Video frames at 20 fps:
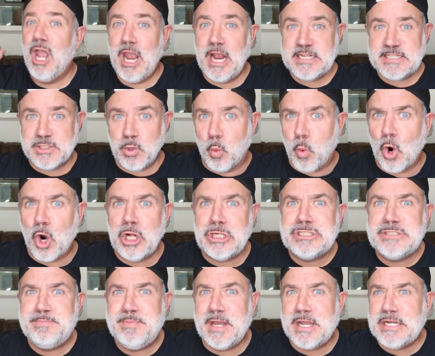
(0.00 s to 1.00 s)
it's the
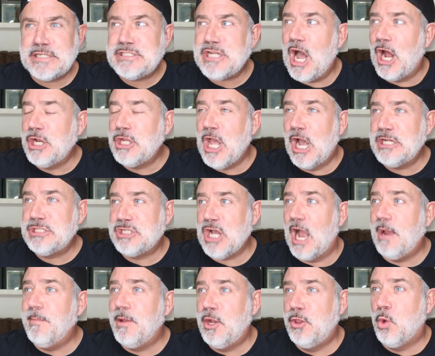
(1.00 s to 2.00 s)
world's biggest uncut
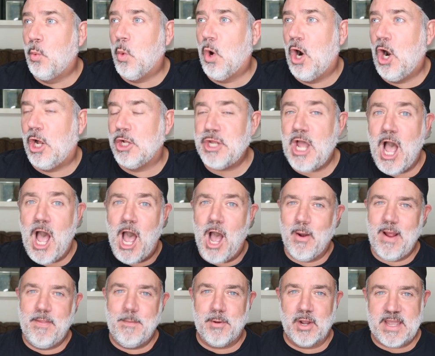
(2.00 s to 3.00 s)
diamond in the world.
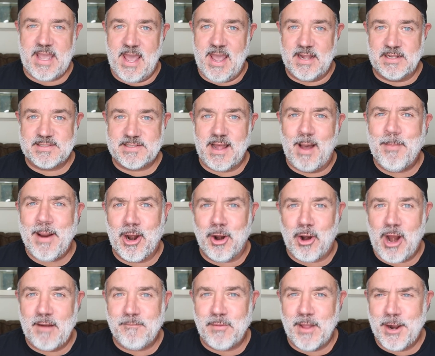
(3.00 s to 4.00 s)
Oh, and the book ends a
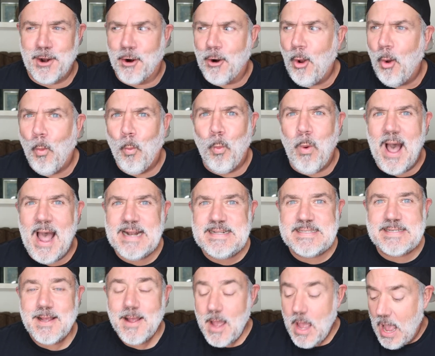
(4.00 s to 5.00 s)
paragraph later. What?
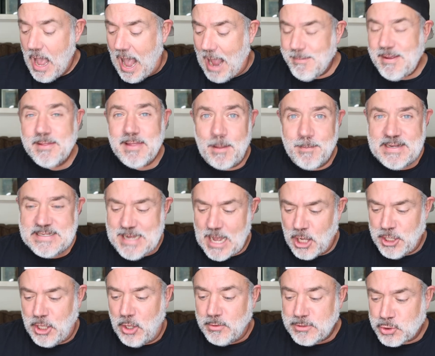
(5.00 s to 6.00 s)
I mean, let me
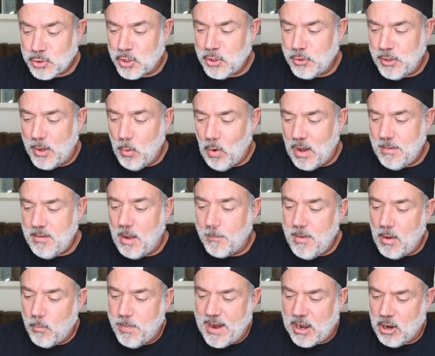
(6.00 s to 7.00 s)
tell you, truly,
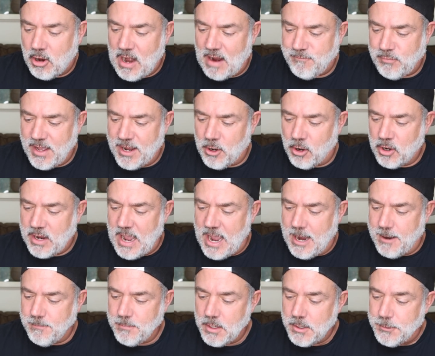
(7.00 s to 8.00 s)
a paragraph later,
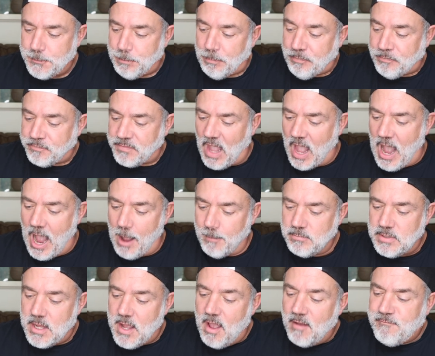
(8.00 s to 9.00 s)
okay?
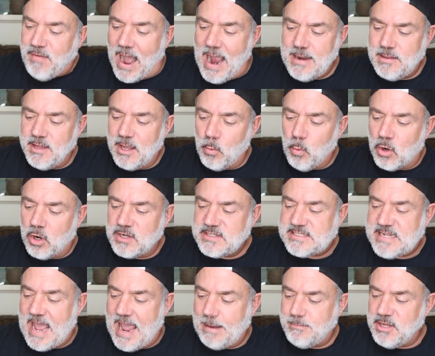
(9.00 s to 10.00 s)
Finally,
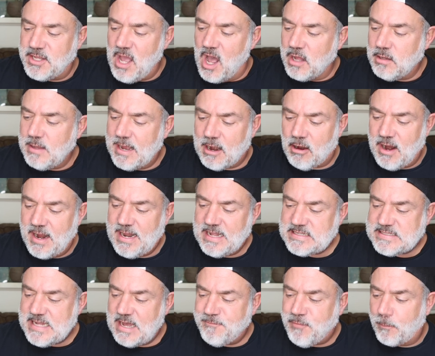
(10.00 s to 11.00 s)
words came to young Larry, and he
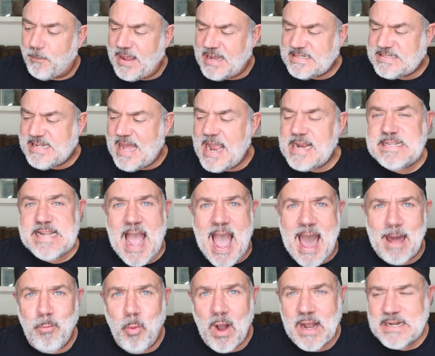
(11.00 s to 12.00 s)
said, for Pete's sake,
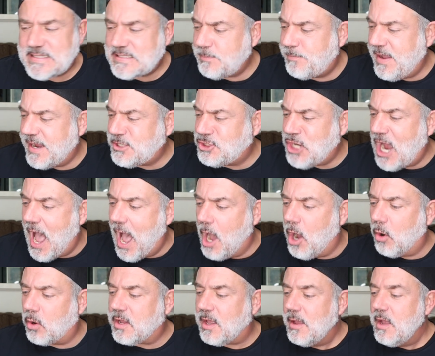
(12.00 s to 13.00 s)
Dad, what's the big
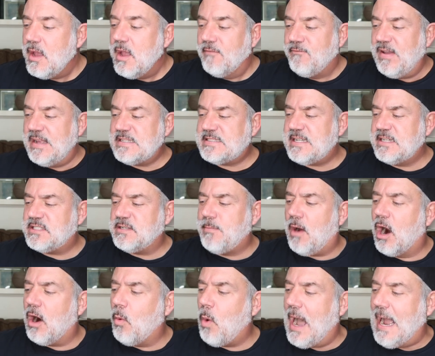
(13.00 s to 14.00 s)
joke? Vincent
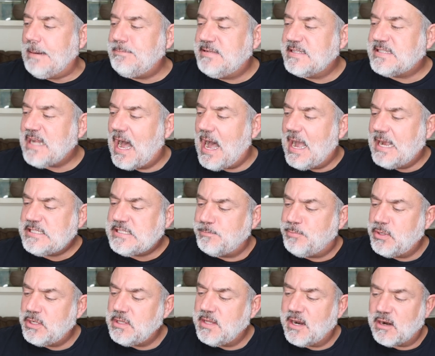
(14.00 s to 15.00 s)
DeMar wiped his eyes and
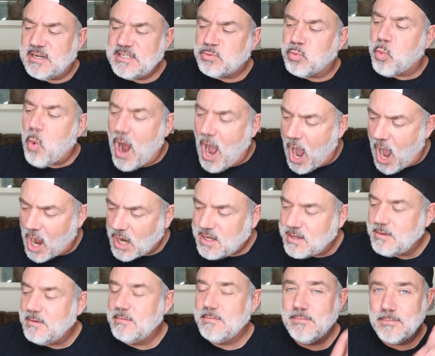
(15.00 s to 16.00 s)
put Larry's rock,
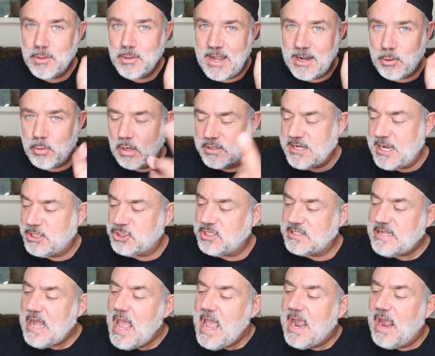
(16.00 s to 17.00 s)
in
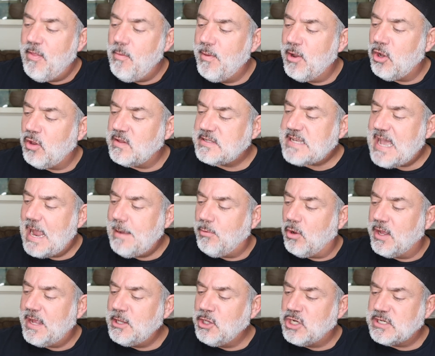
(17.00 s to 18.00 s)
quotations, in the middle of the
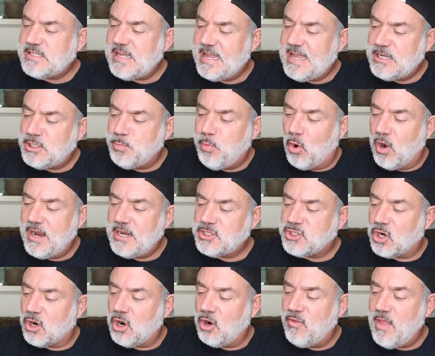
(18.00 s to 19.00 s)
table. He looked at each boy in
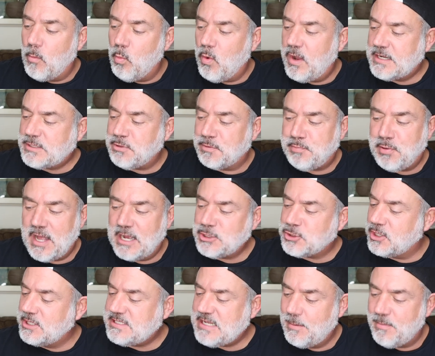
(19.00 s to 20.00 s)
turn, then winked with
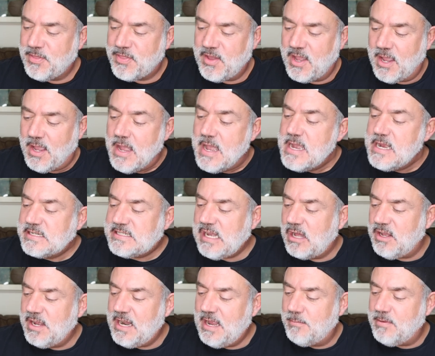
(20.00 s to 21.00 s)
pleasure at Timothy,
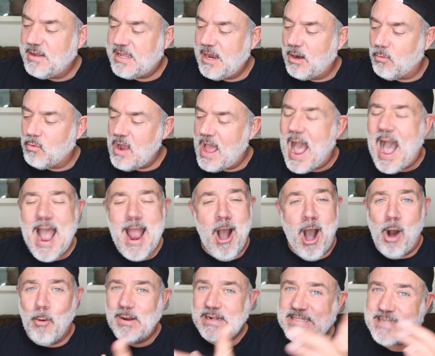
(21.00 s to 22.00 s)
telling to get ready. I
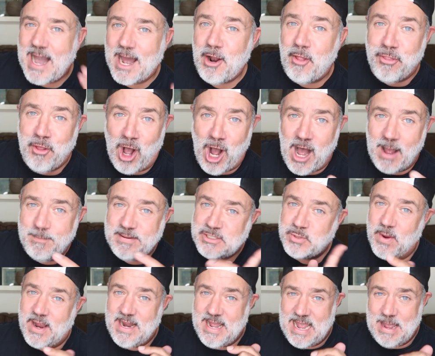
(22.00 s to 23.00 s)
always kind of thought
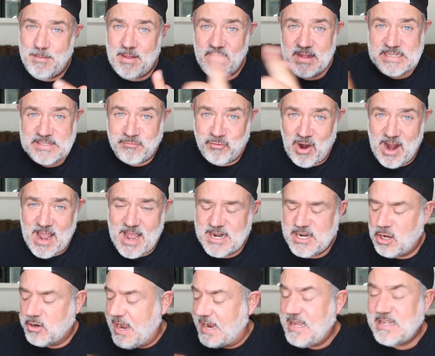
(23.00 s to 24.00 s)
between him and this
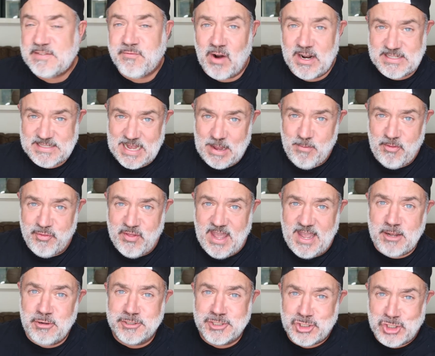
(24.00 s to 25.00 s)
friend, okay, his friend
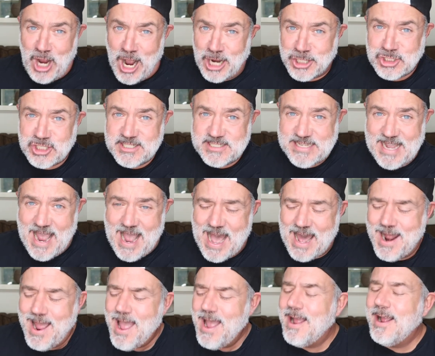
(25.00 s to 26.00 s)
Timothy, who's Josh's
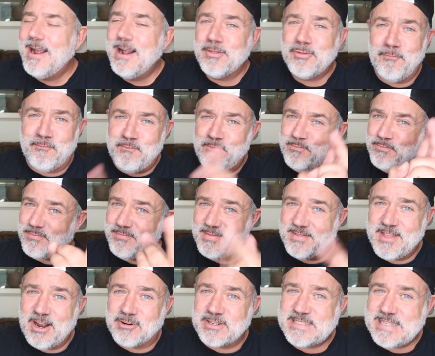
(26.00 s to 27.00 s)
dad,
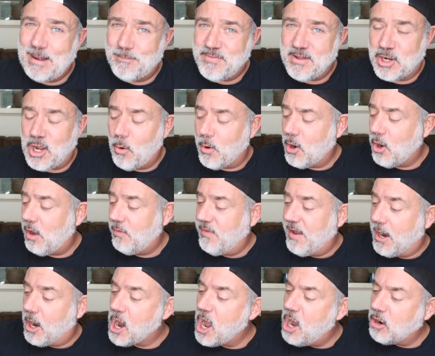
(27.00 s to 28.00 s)
there's something going on
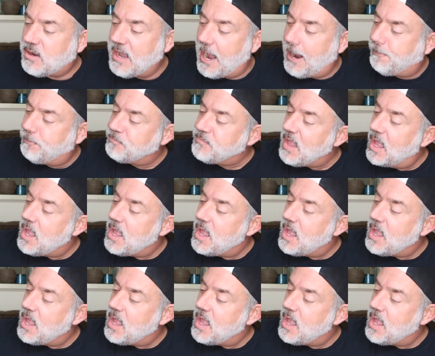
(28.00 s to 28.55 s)
there. Okay.